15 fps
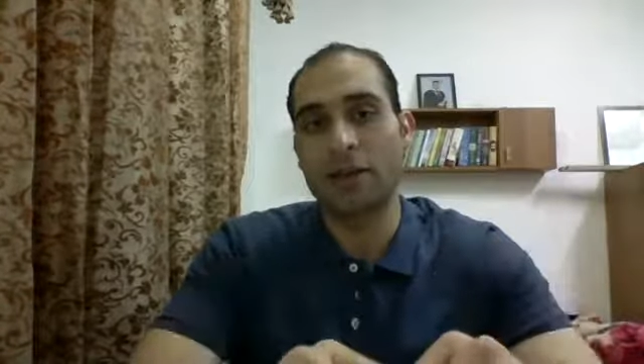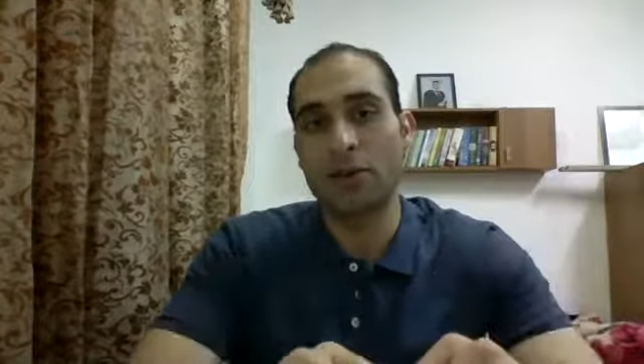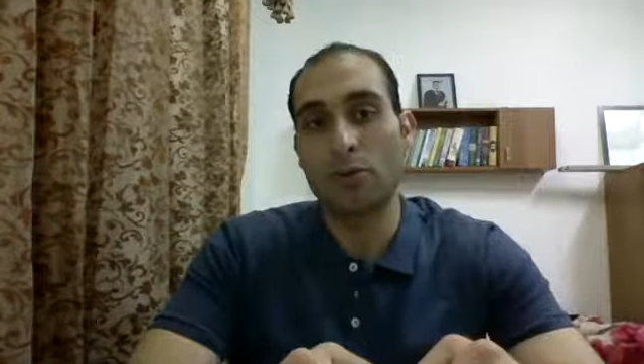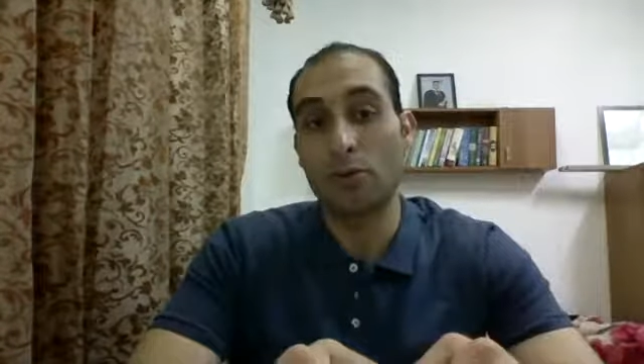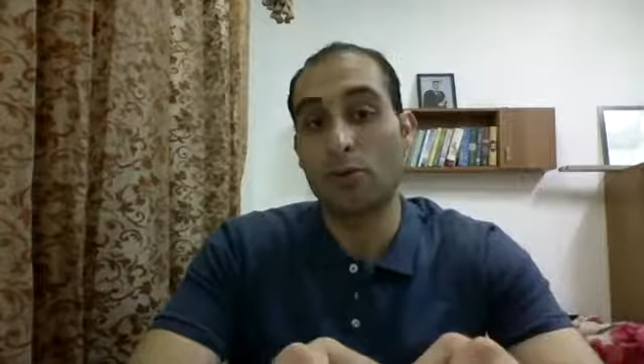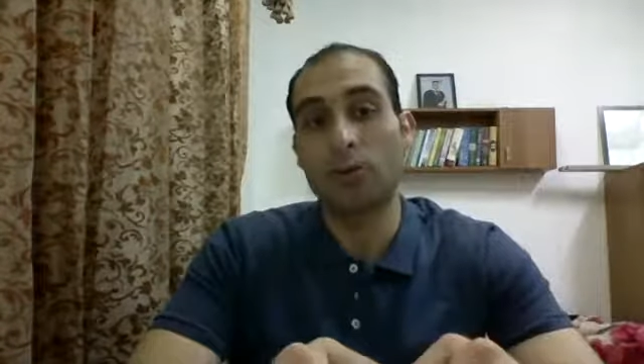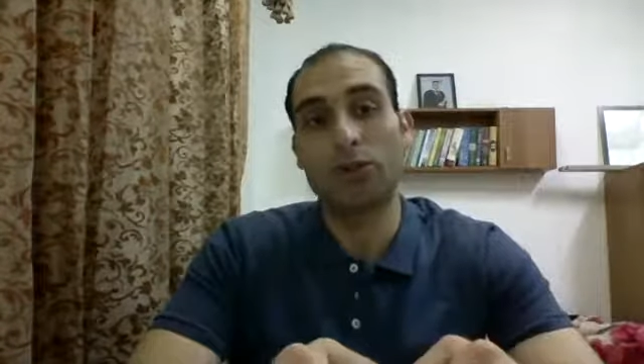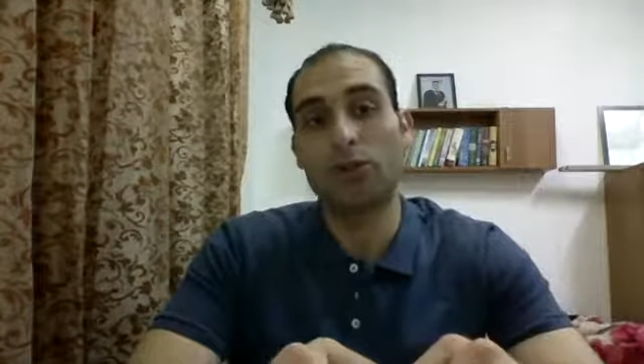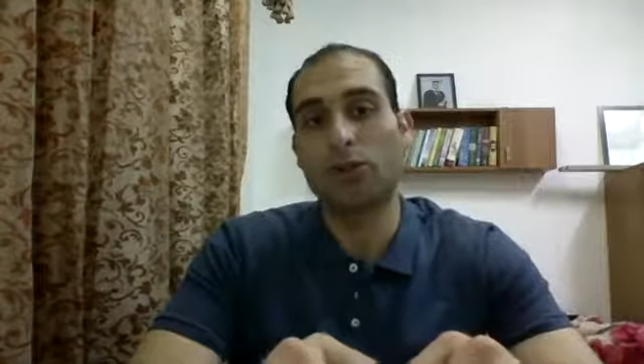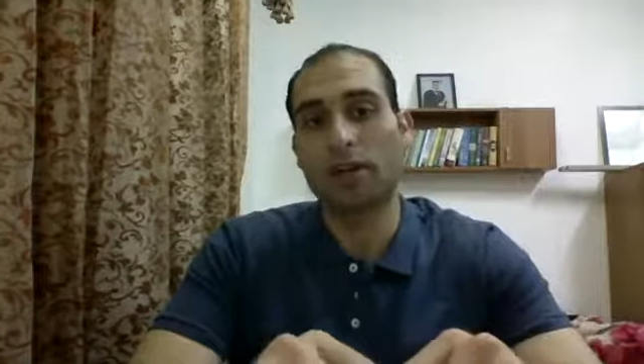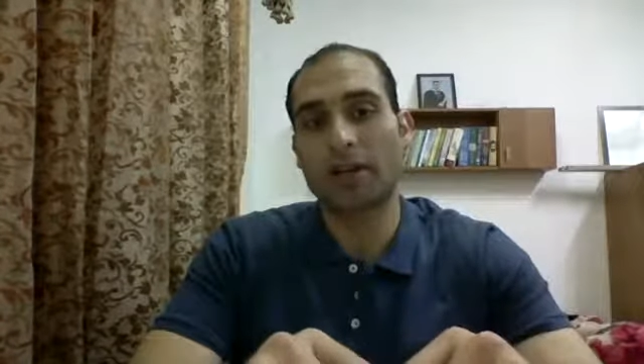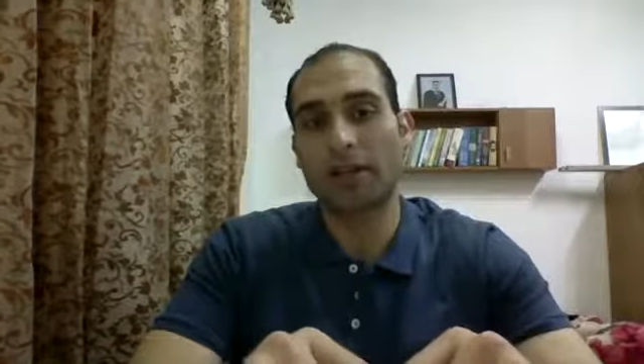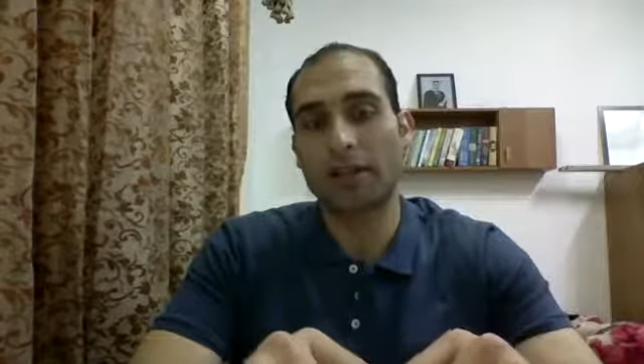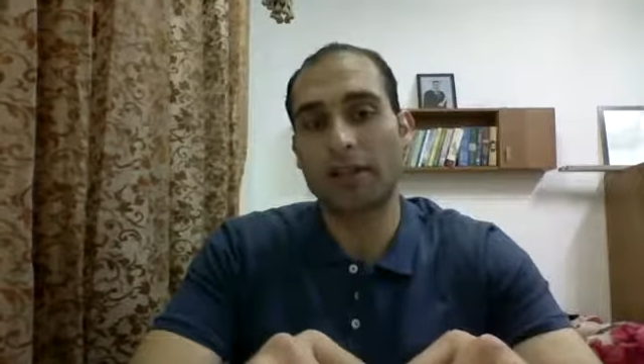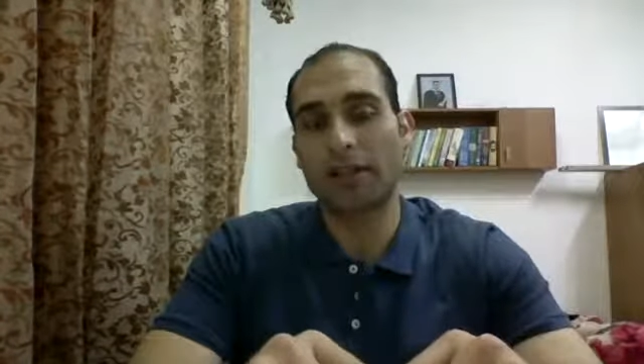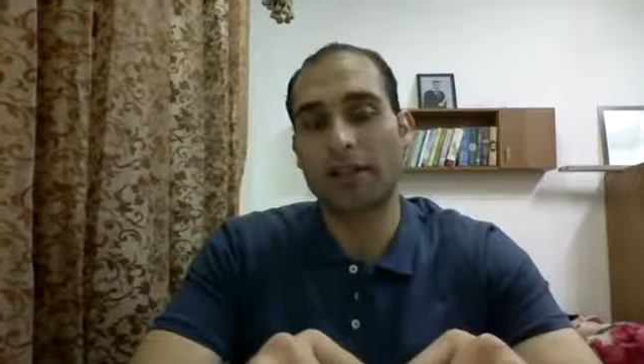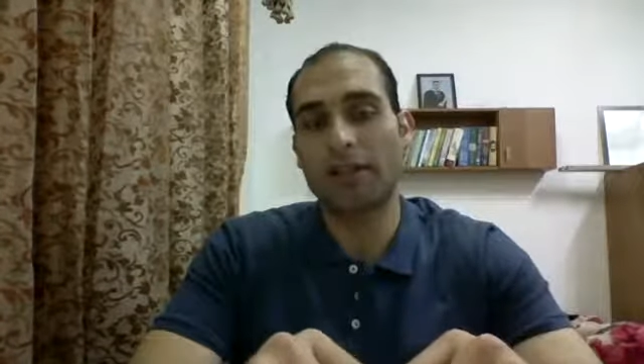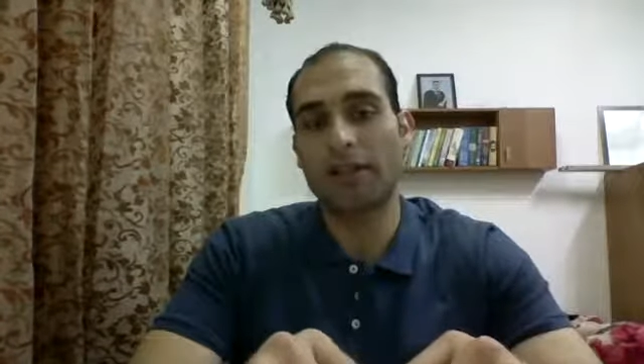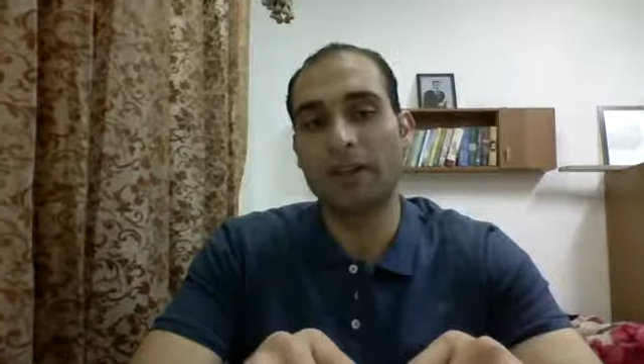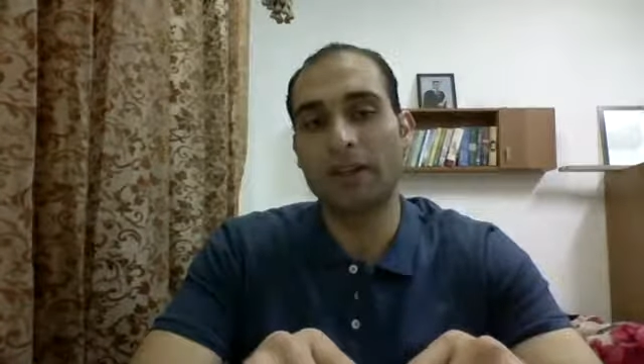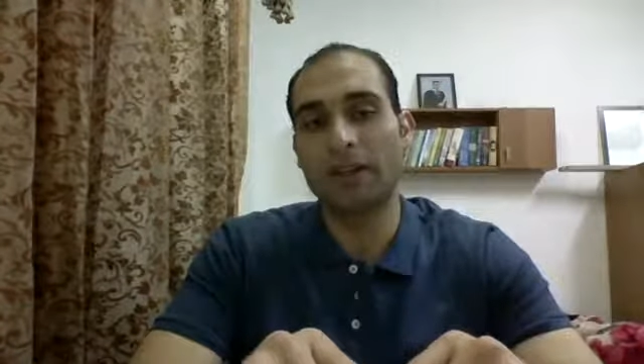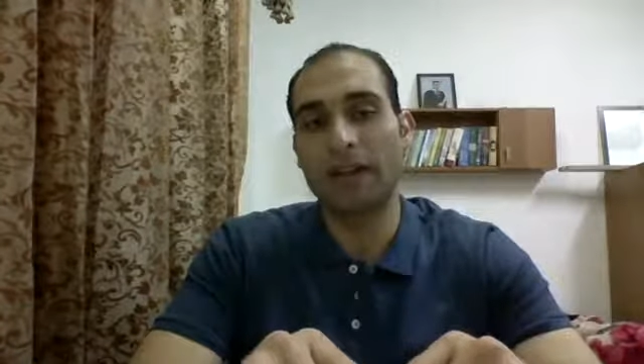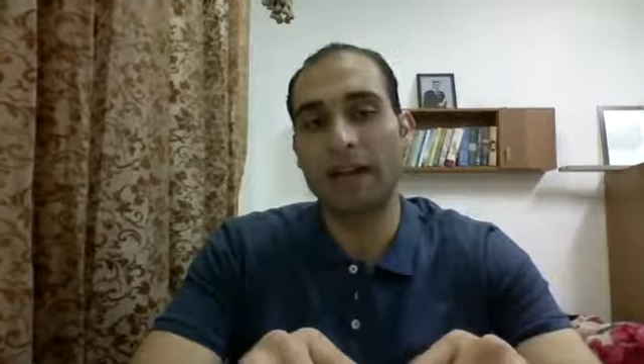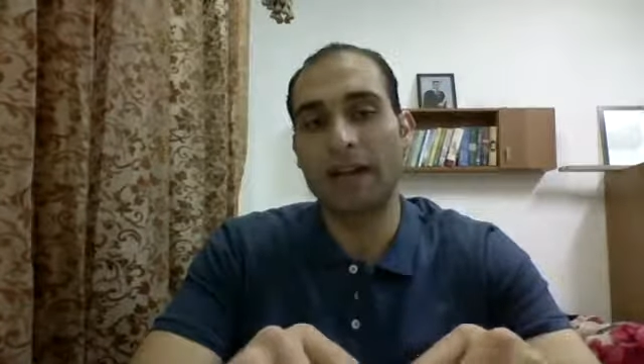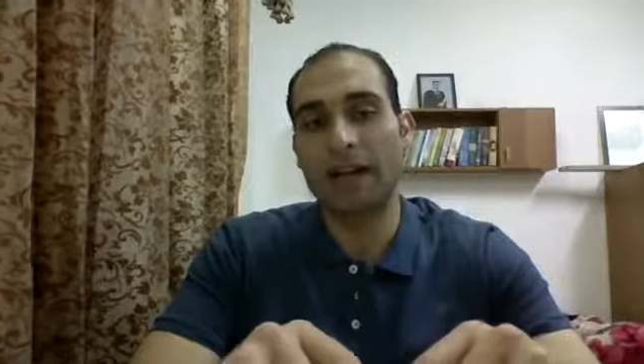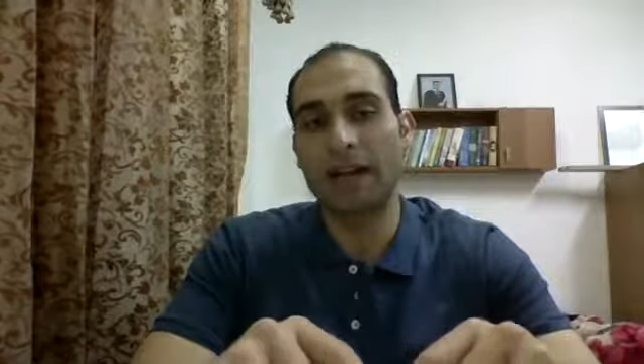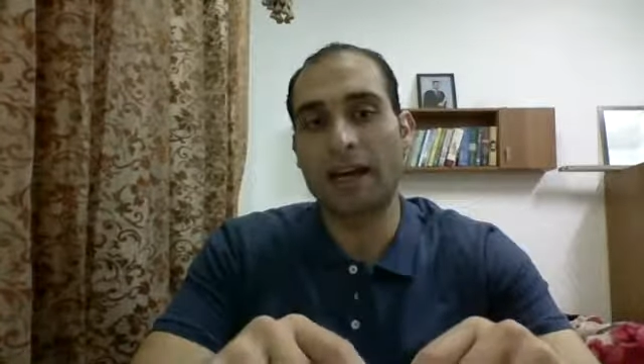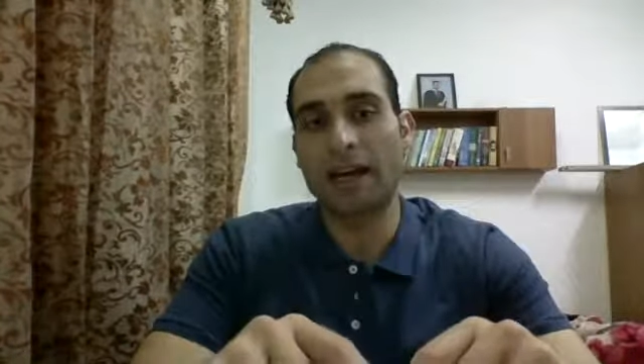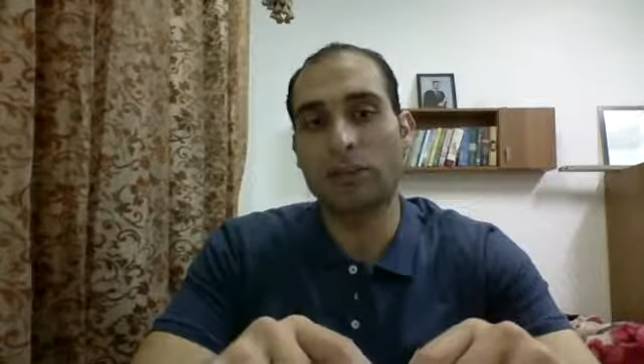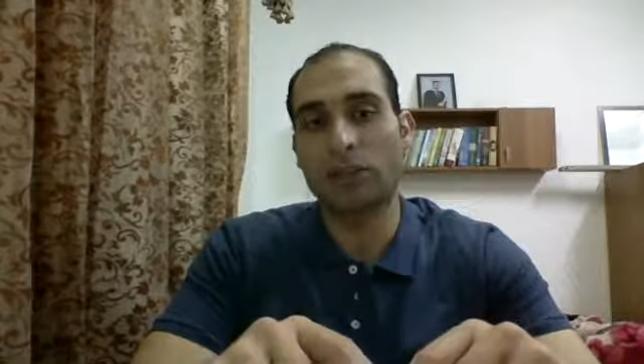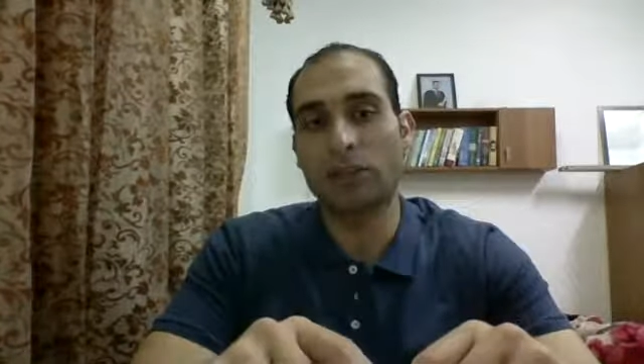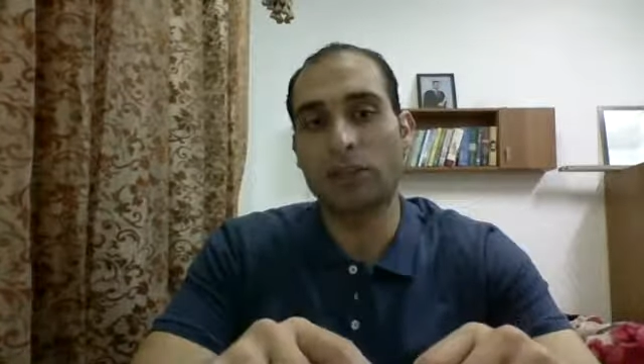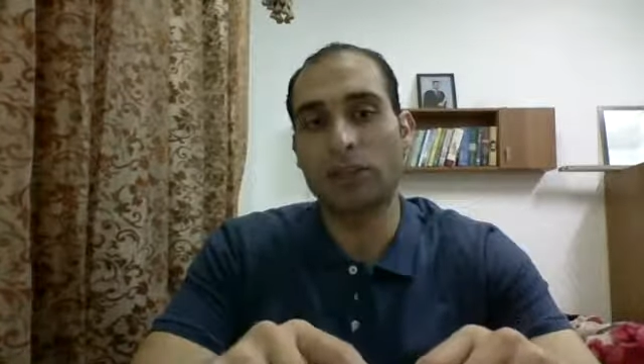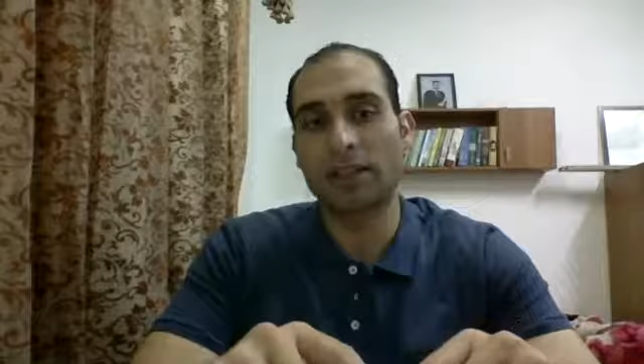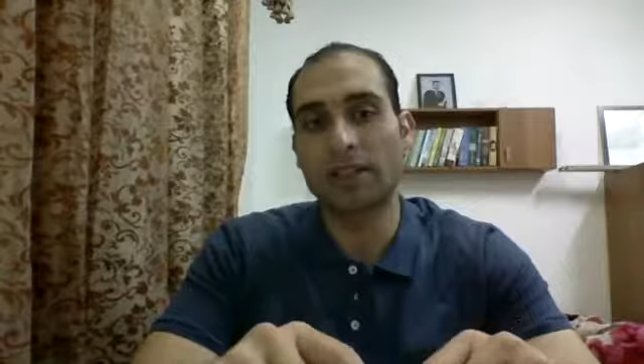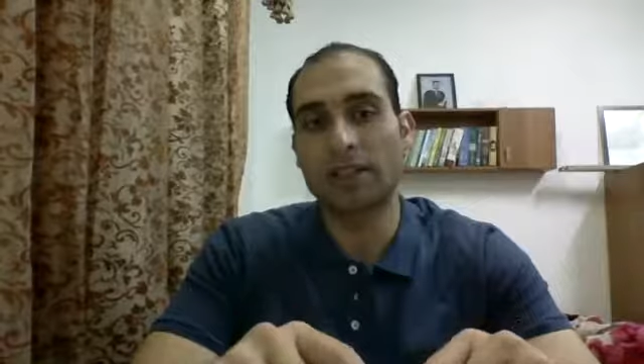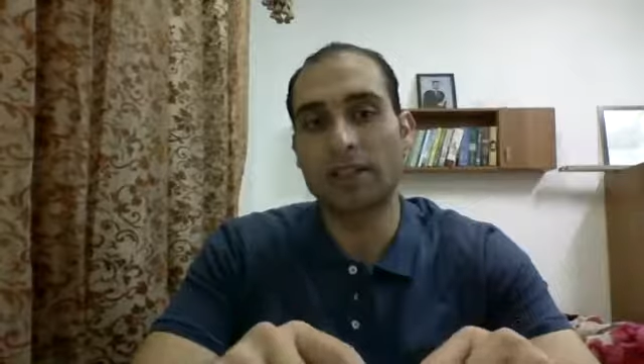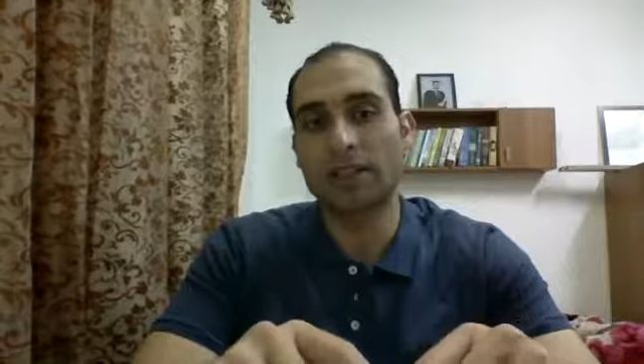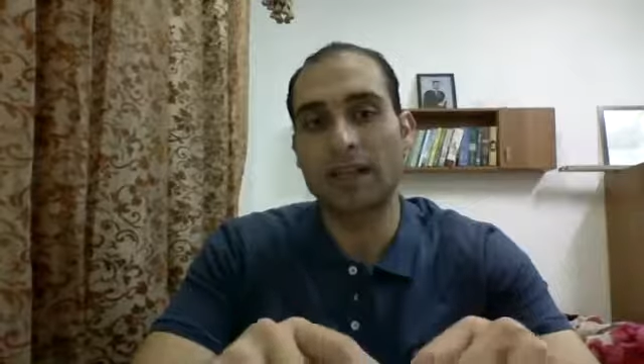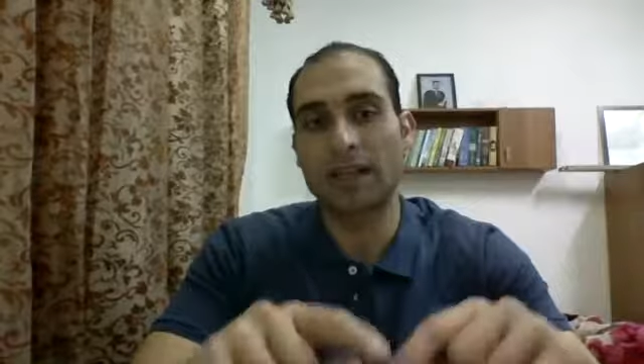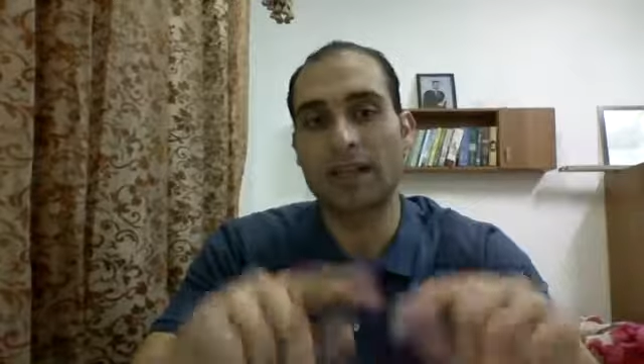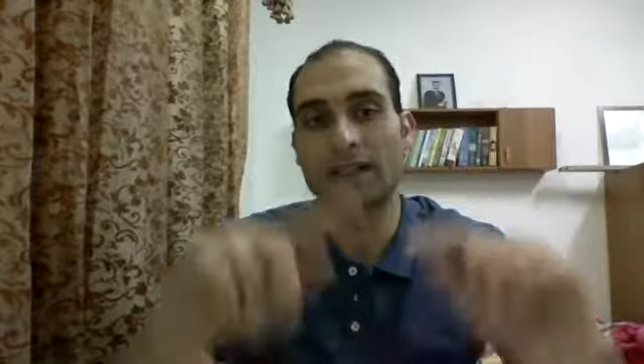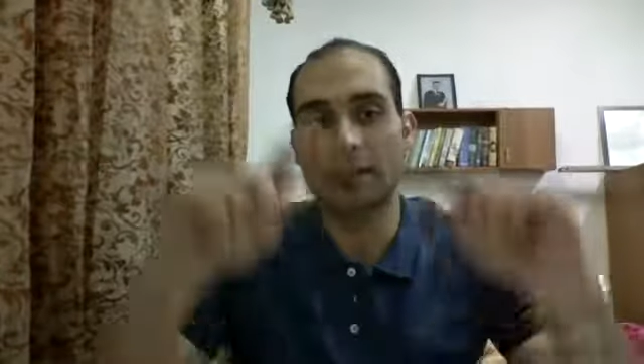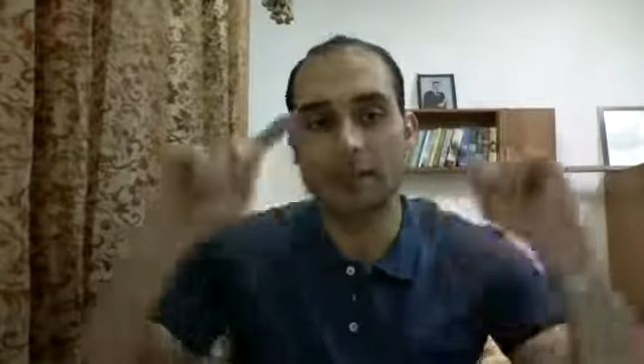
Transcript: we'll wish you a great evening, and we shall say